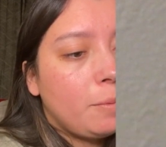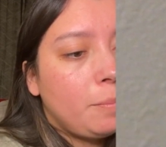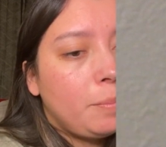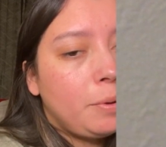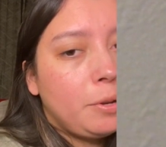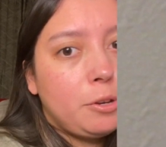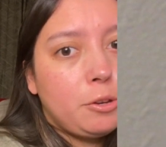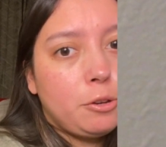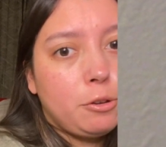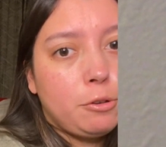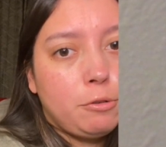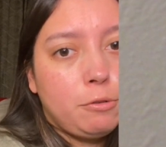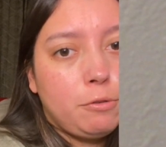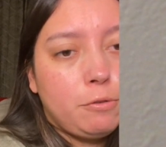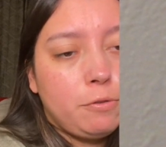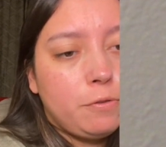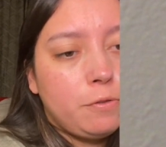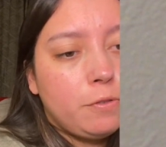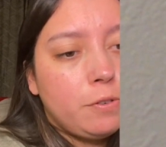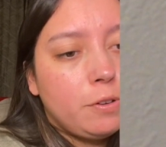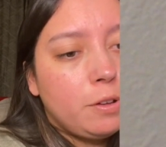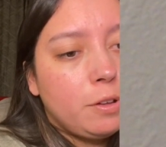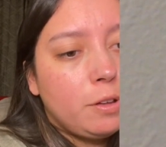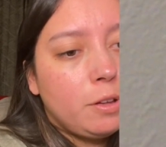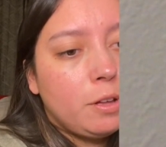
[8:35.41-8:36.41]

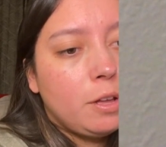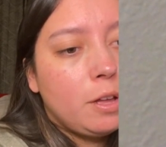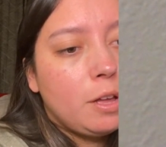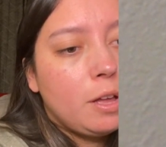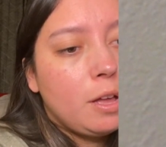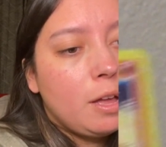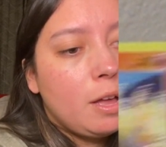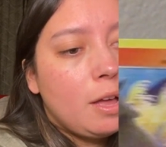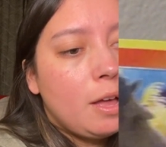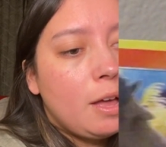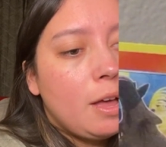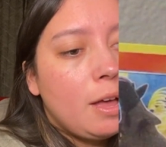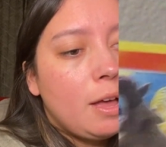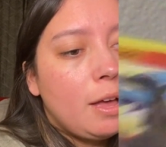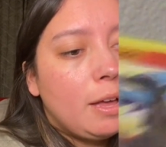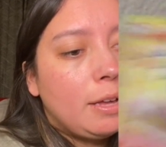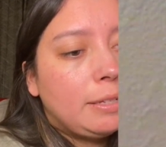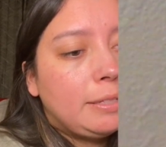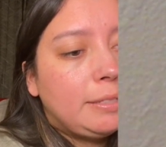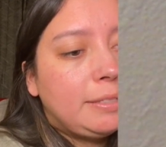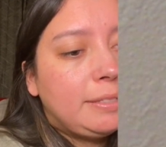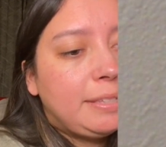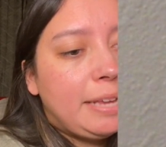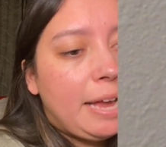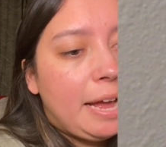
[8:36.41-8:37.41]
Bidoof,
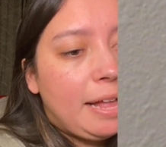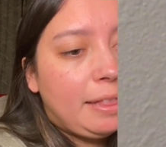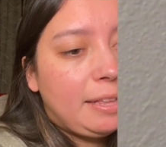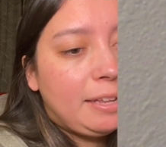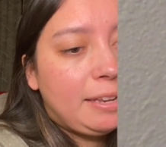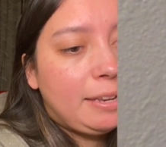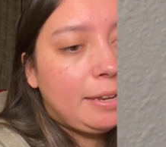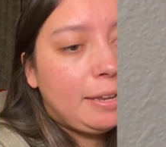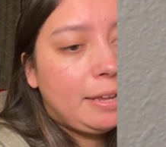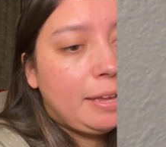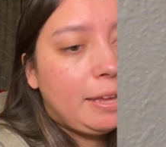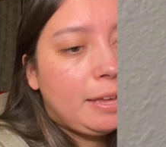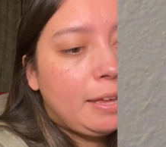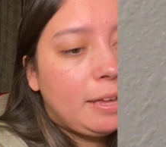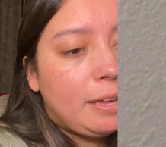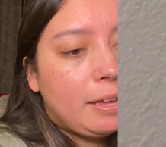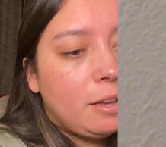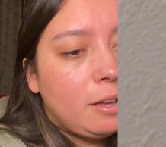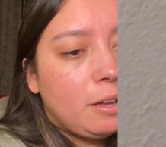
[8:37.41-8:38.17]
Salandit.